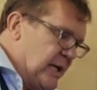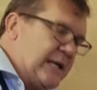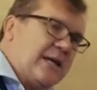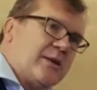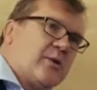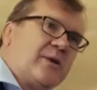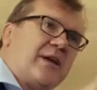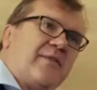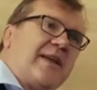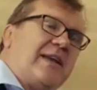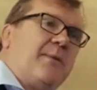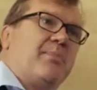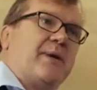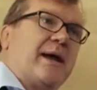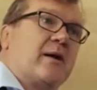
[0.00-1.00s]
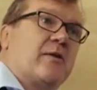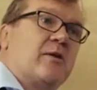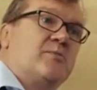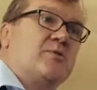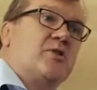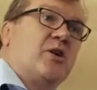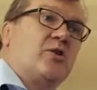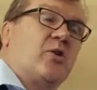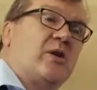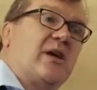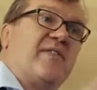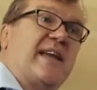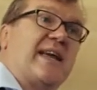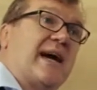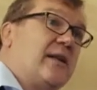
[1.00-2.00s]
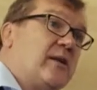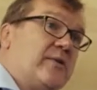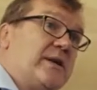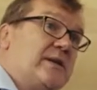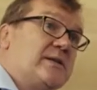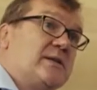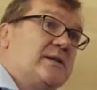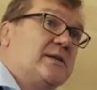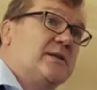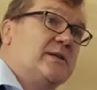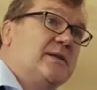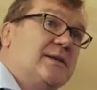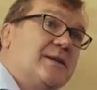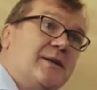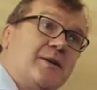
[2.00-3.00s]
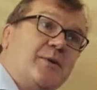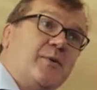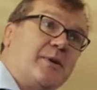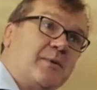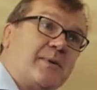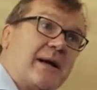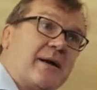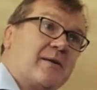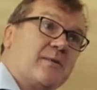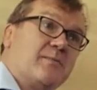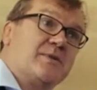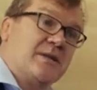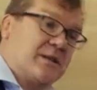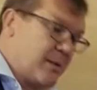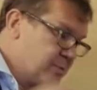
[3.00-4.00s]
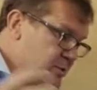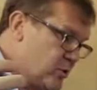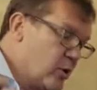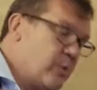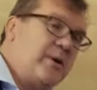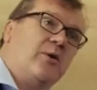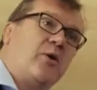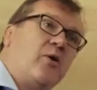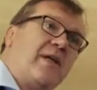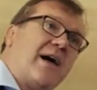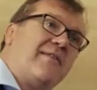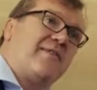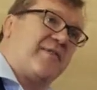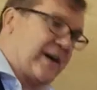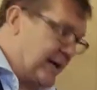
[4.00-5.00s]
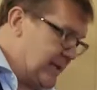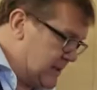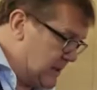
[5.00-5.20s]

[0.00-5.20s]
You don't have any breadcrumbs, so you don't have the calories with the breadcrumbs and absorbing all that fat.